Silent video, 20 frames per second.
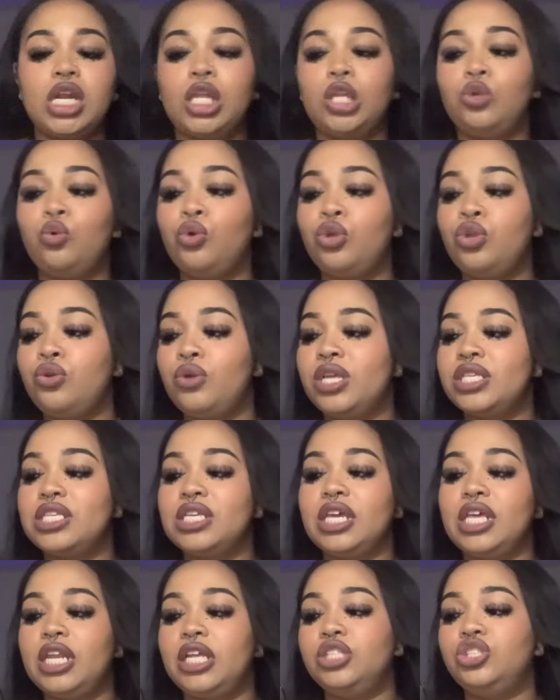to lure you into
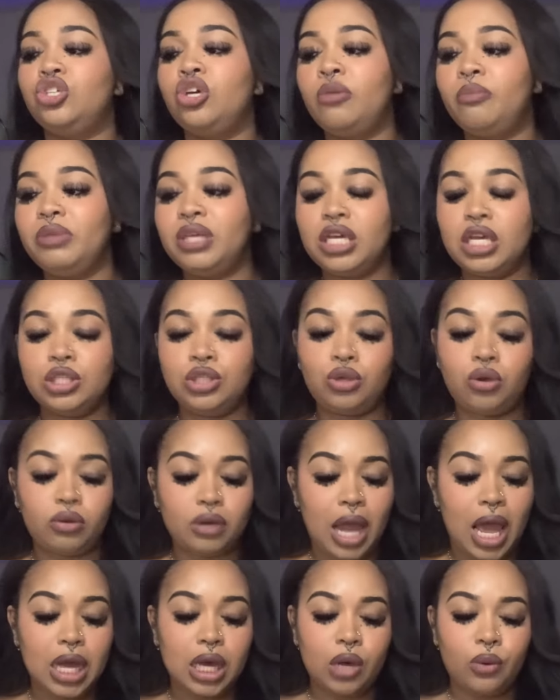getting jumped because you're
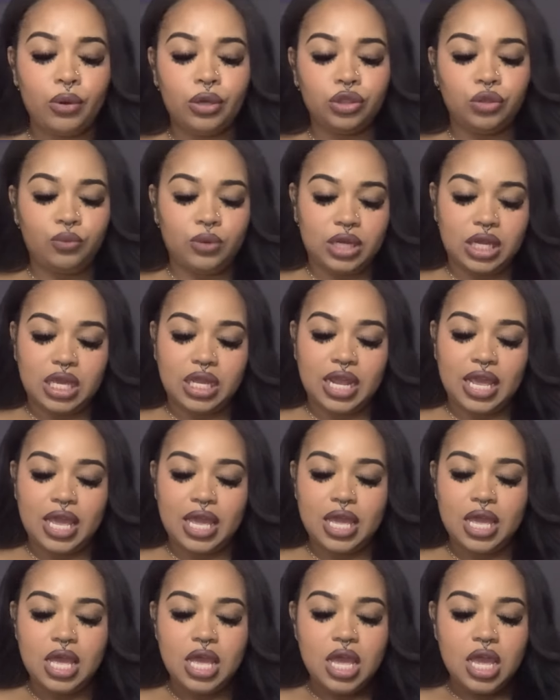not going through any of
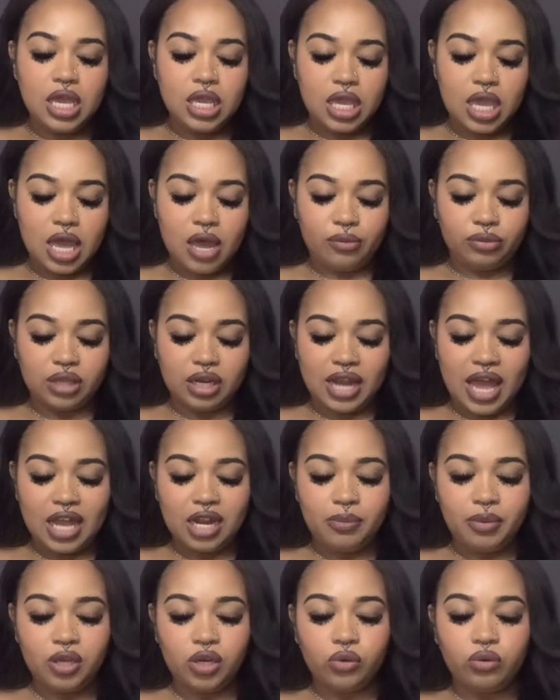that. Yeah, with the Knight
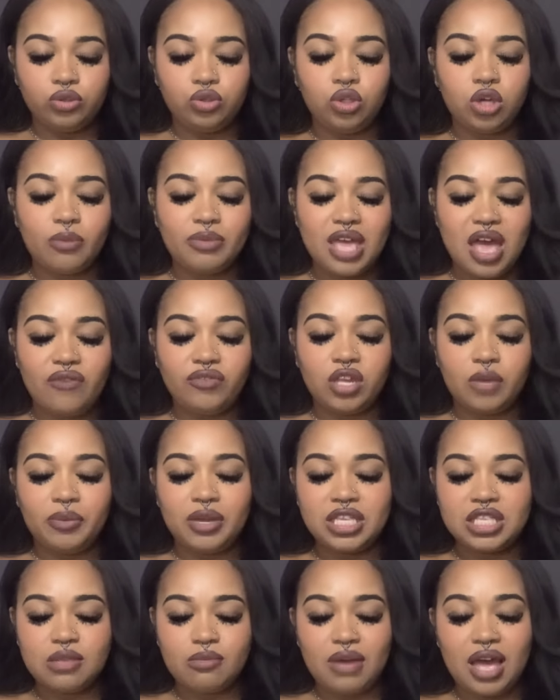of Pentacles, you could be having a
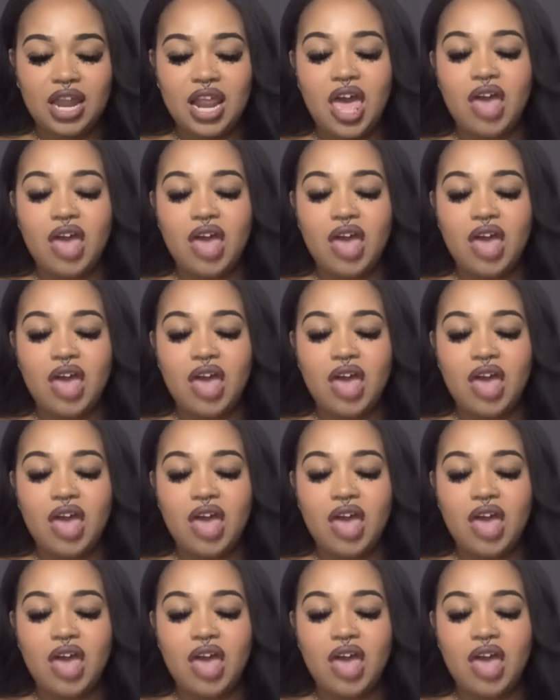peace of mind,